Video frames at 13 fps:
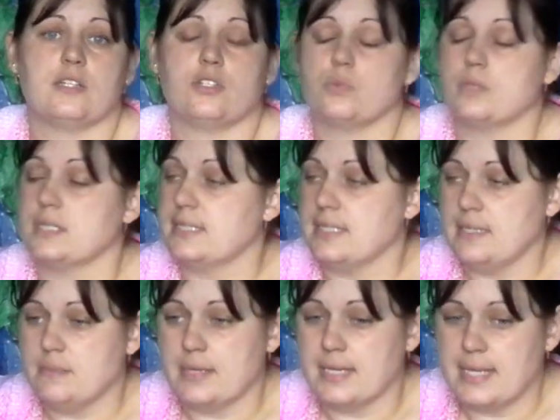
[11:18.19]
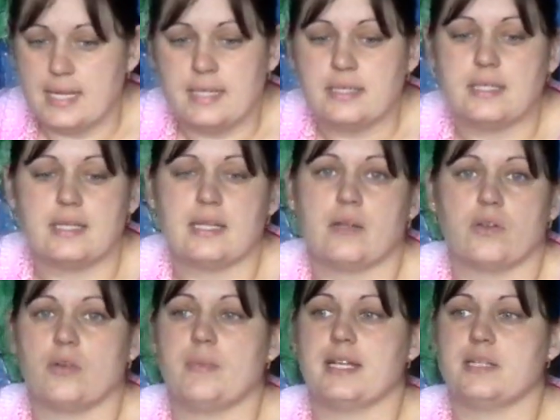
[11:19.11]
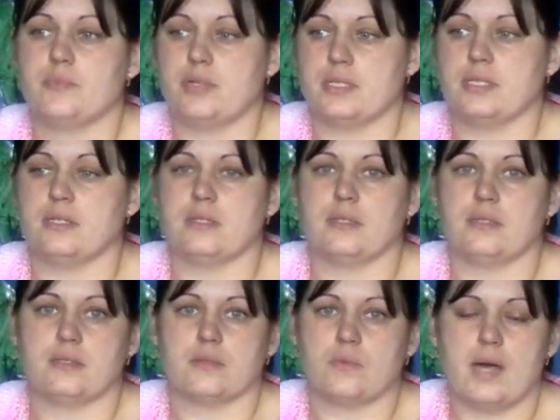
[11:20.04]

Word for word: I just want to see my kids, and then I'll go back to prison as